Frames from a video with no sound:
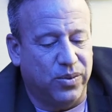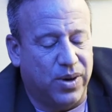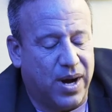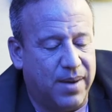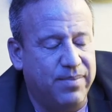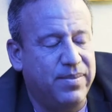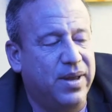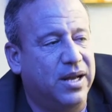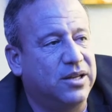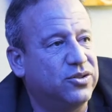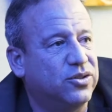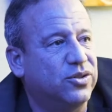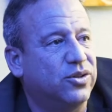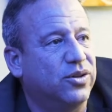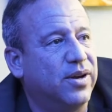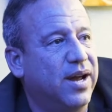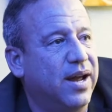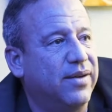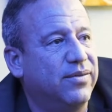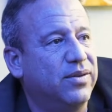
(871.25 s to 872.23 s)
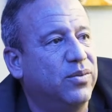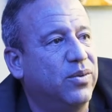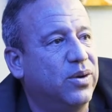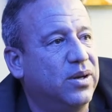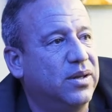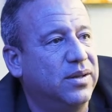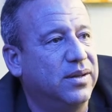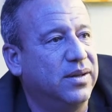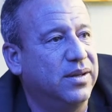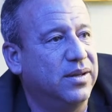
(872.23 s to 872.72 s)
I'm not sure
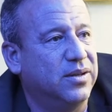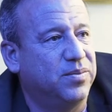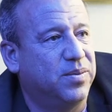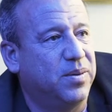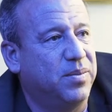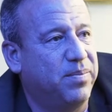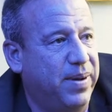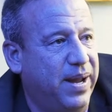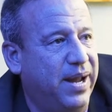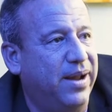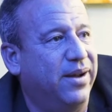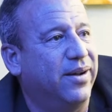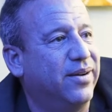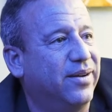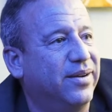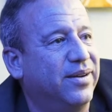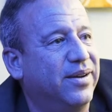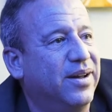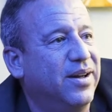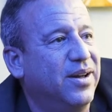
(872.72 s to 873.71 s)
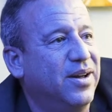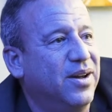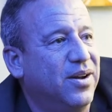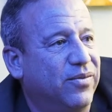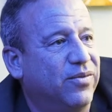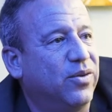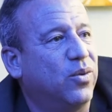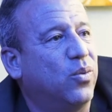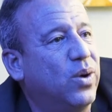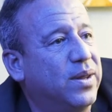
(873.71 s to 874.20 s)
everyone is prepared
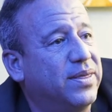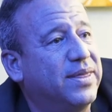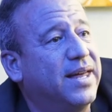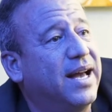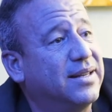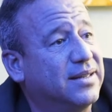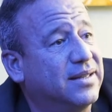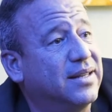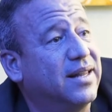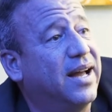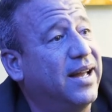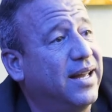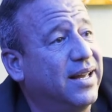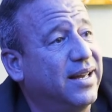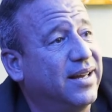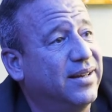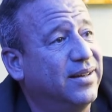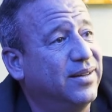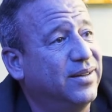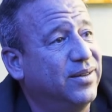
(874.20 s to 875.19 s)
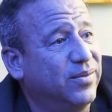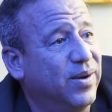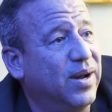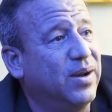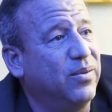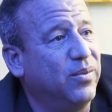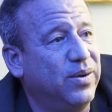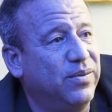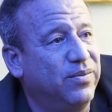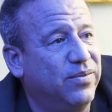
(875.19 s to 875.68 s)
for what that's like, mm-hmm.
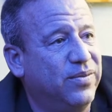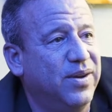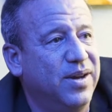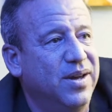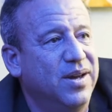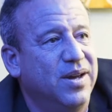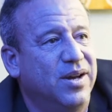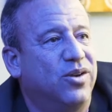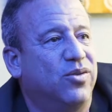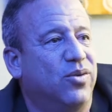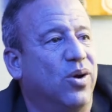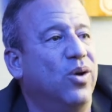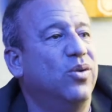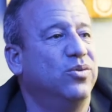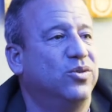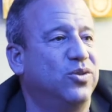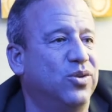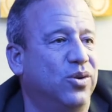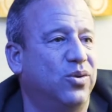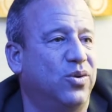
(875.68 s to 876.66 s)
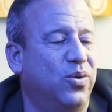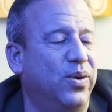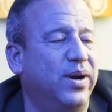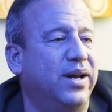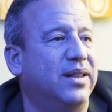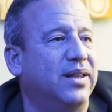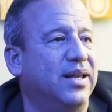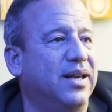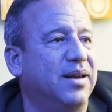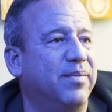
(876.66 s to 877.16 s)
right? We've grown so
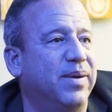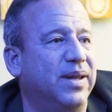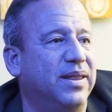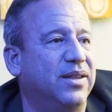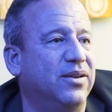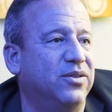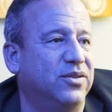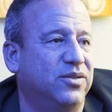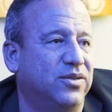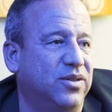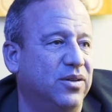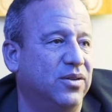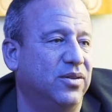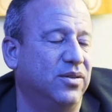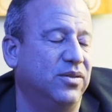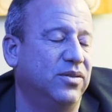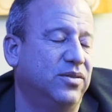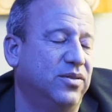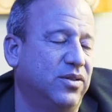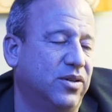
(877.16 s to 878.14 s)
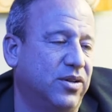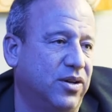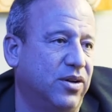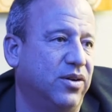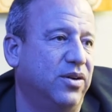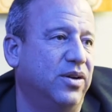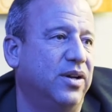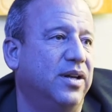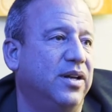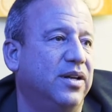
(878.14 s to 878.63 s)
quickly, but there's certain
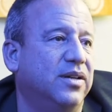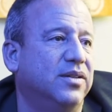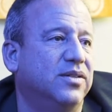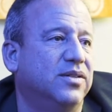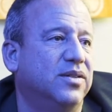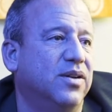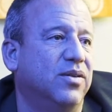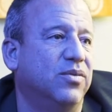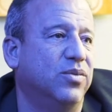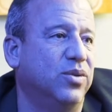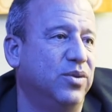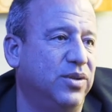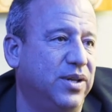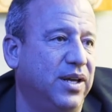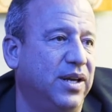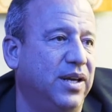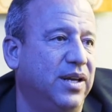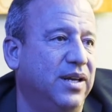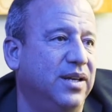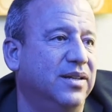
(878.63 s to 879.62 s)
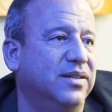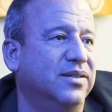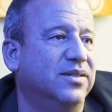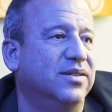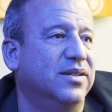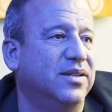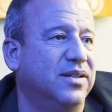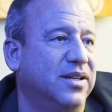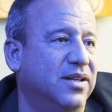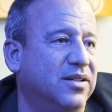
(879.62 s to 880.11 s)
securities,
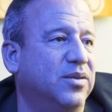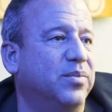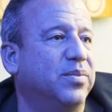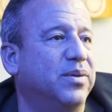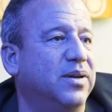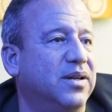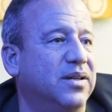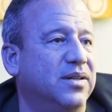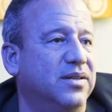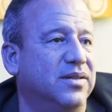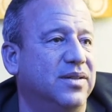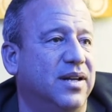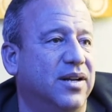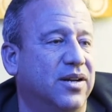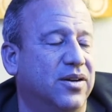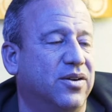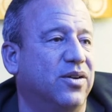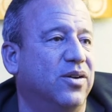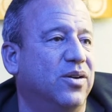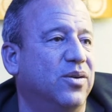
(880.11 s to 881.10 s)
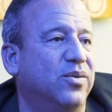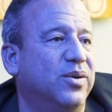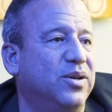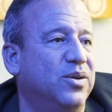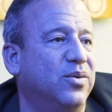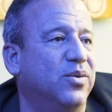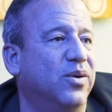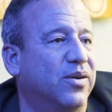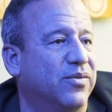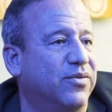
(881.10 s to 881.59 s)
routines, and disciplines that occur when
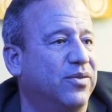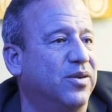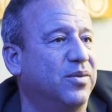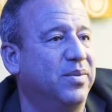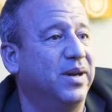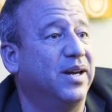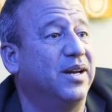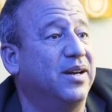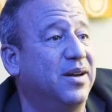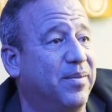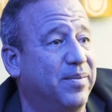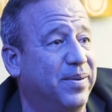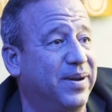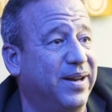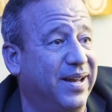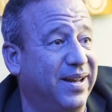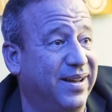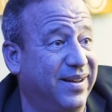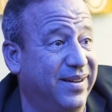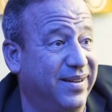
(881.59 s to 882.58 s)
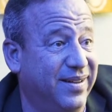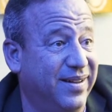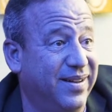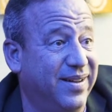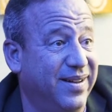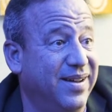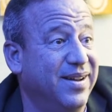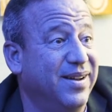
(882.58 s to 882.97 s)
you work for a big company. Yes.